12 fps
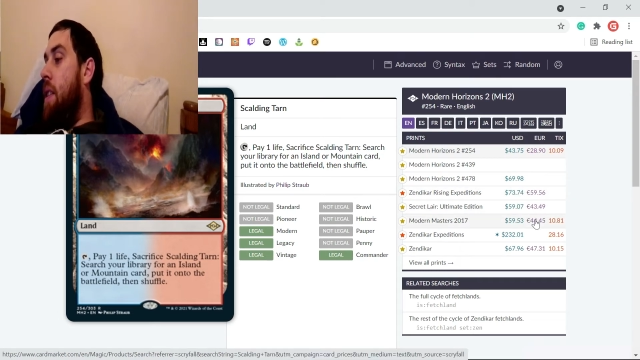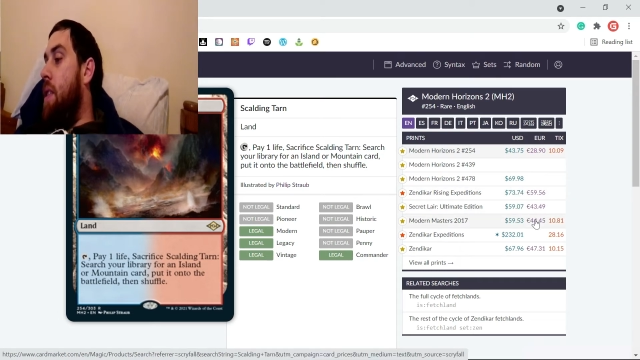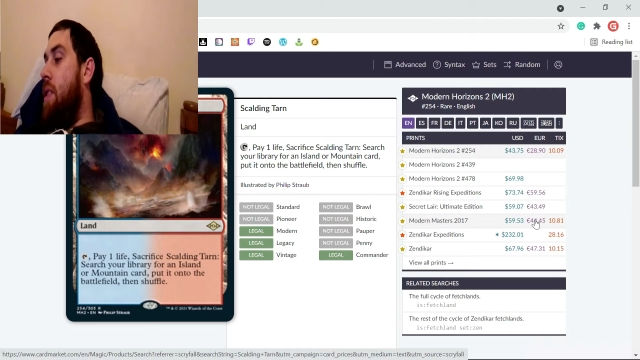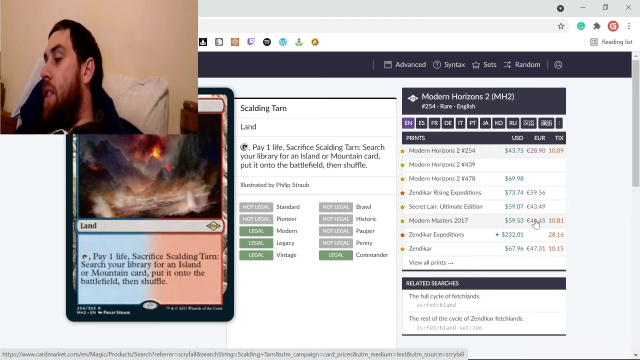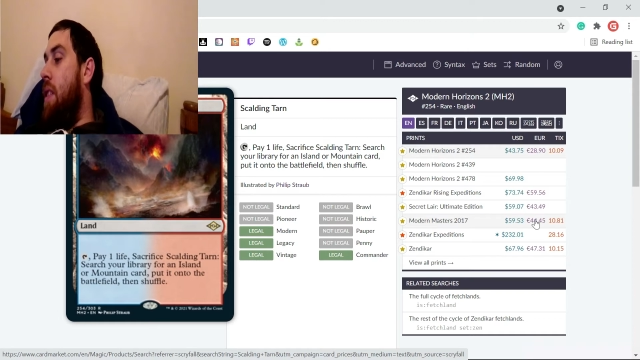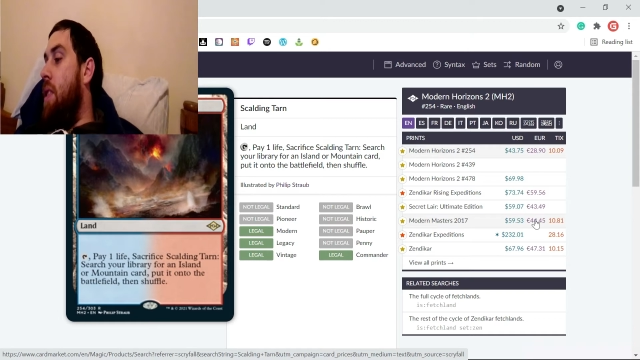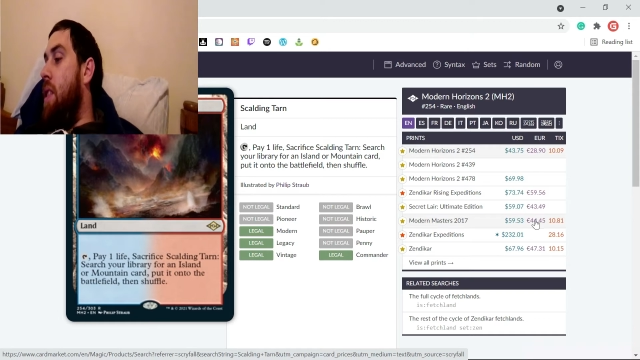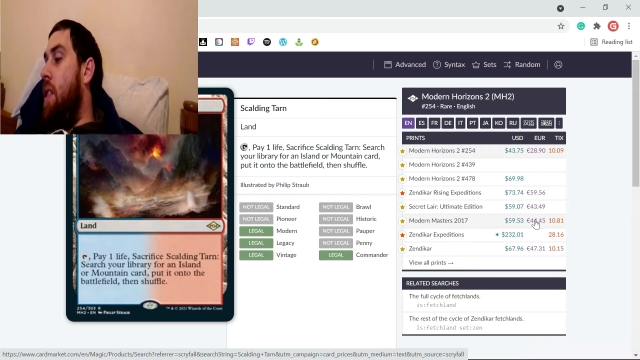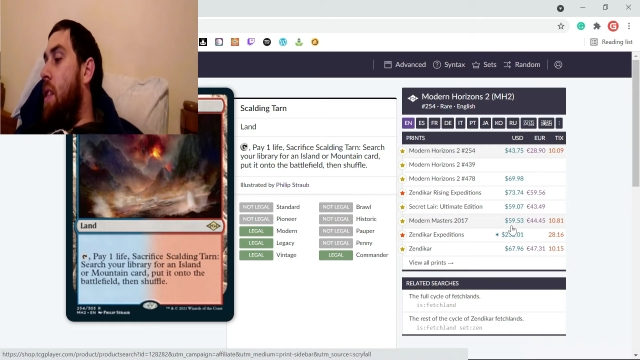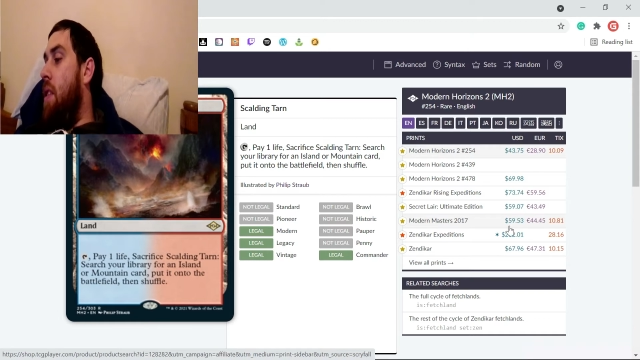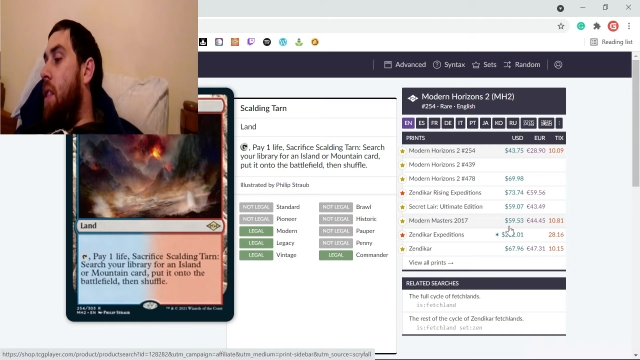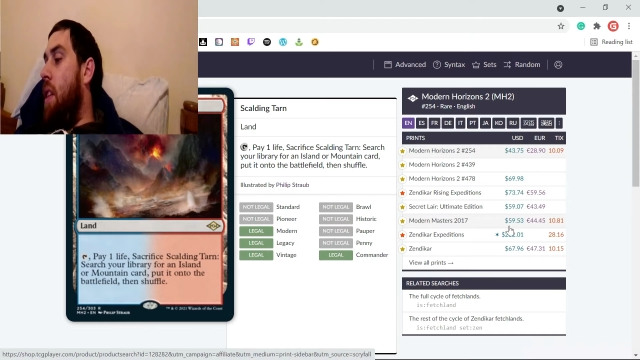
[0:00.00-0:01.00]
So, you
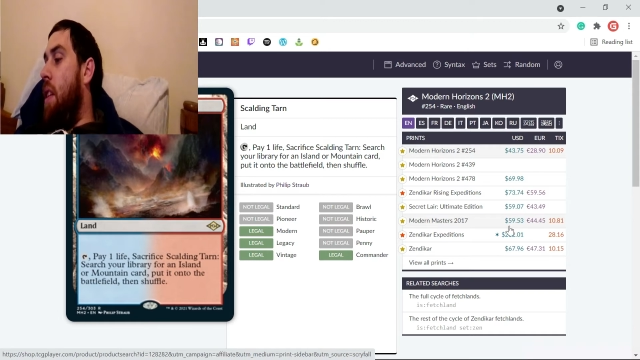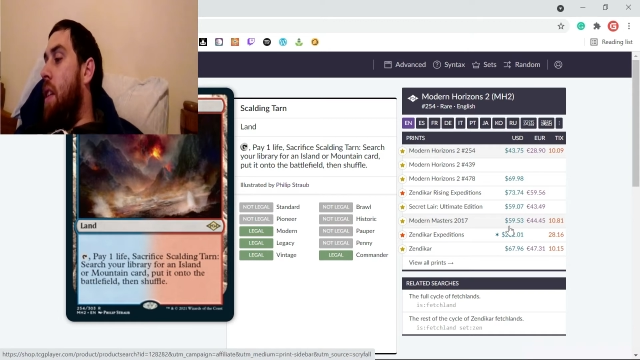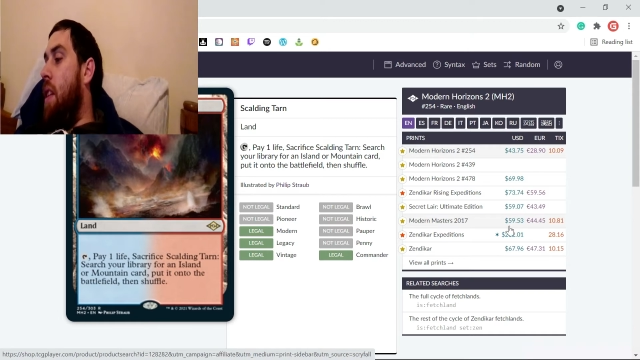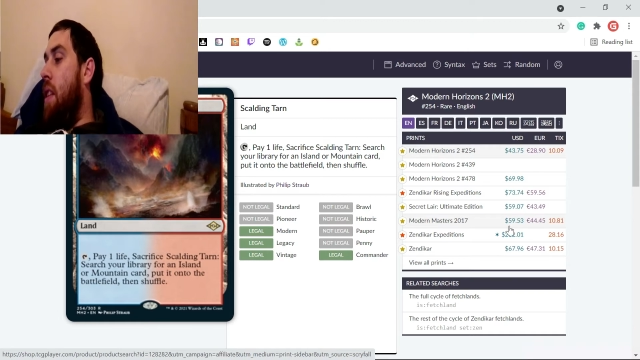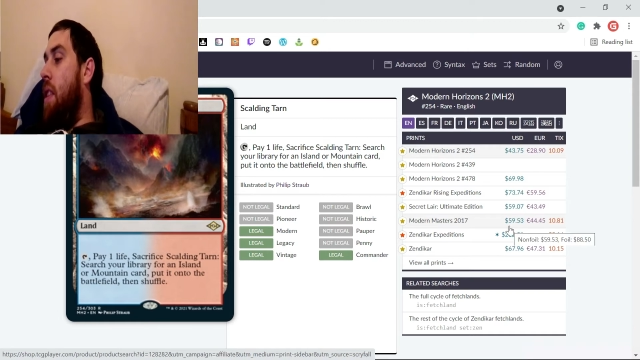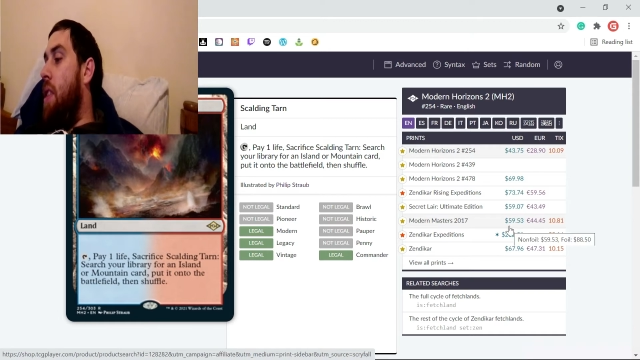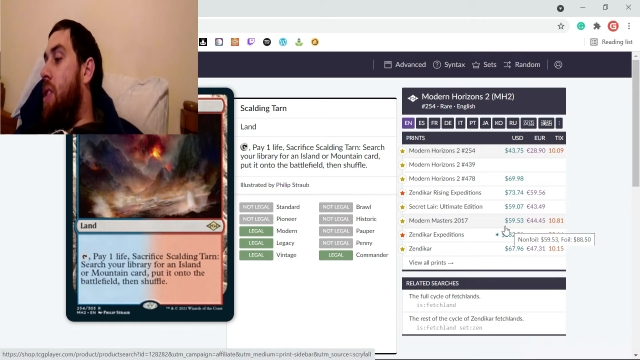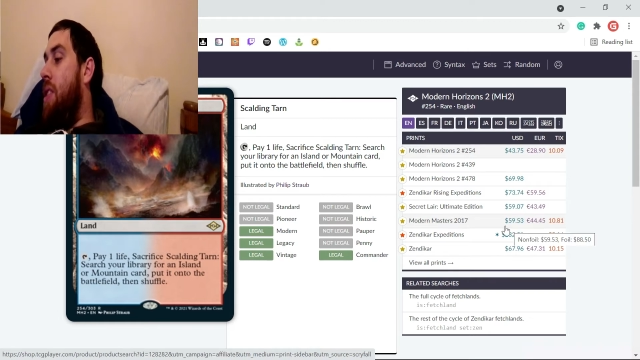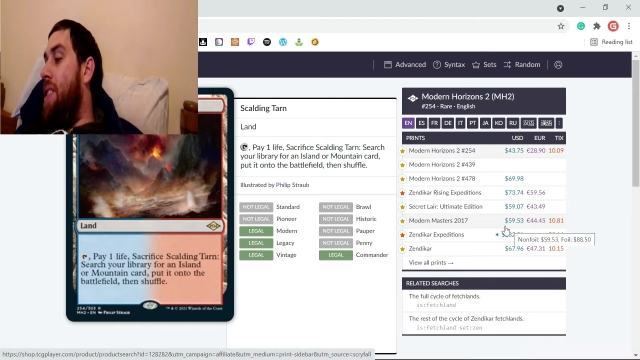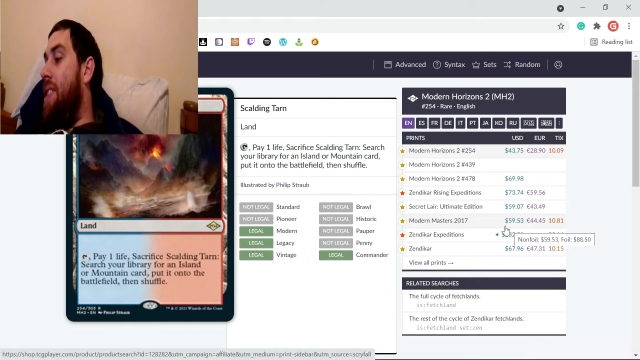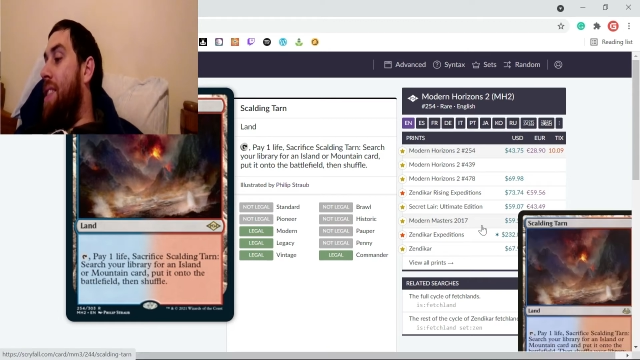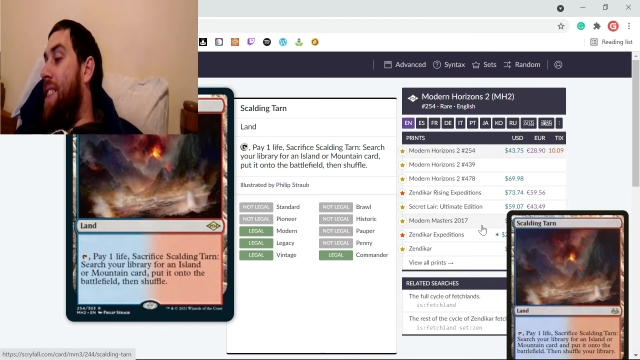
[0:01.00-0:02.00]
know, like,
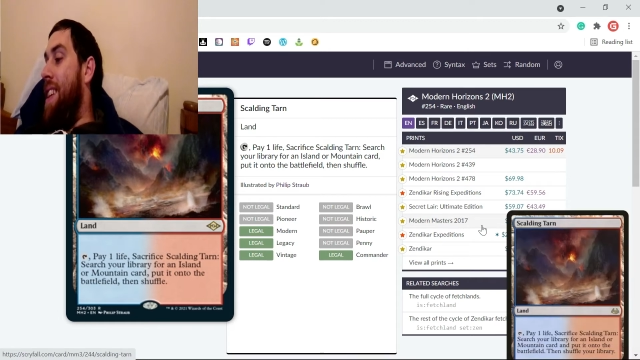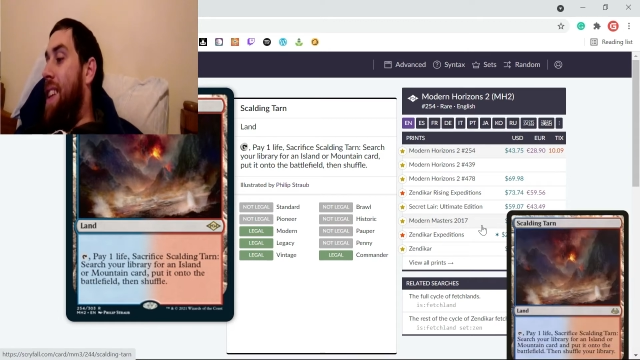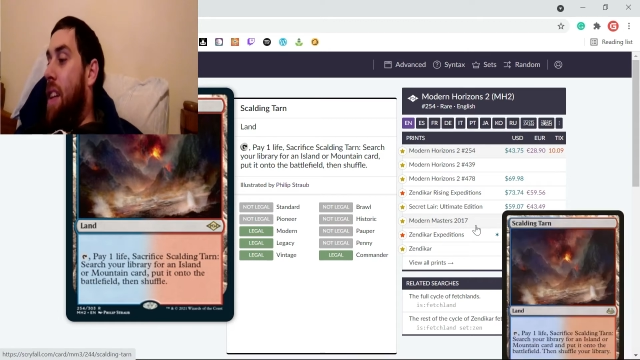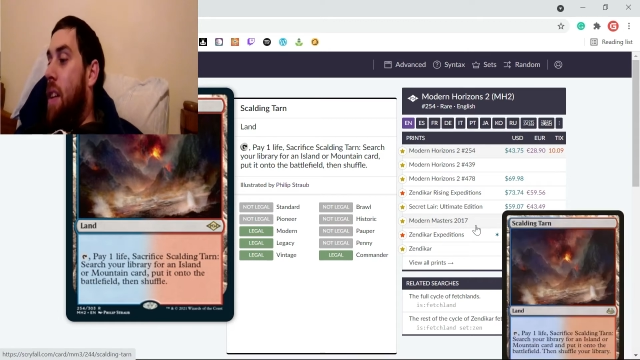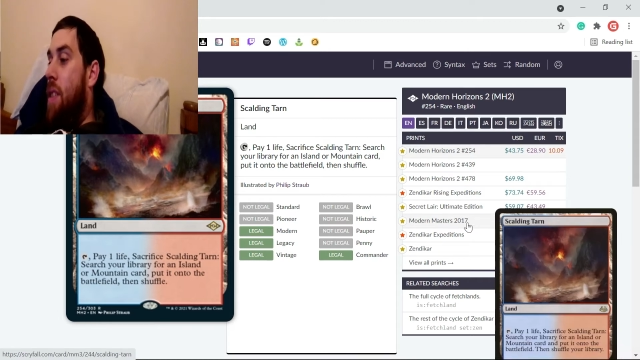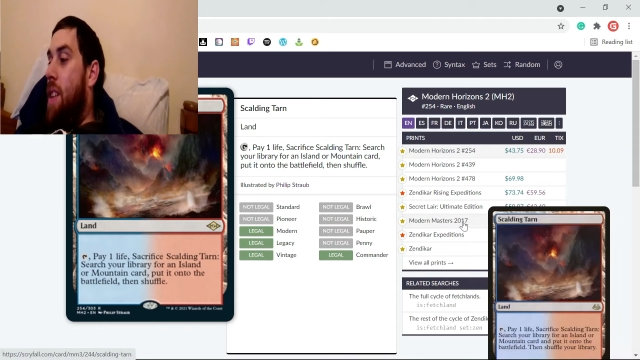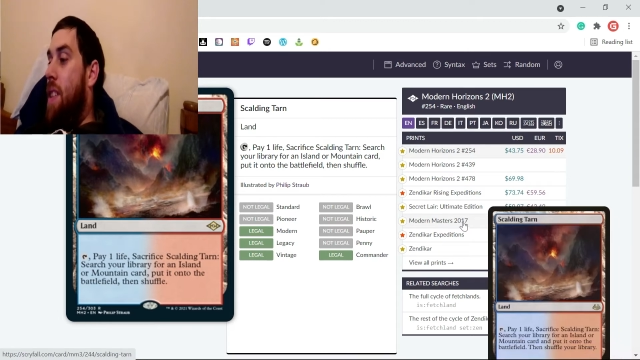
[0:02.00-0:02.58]
you know,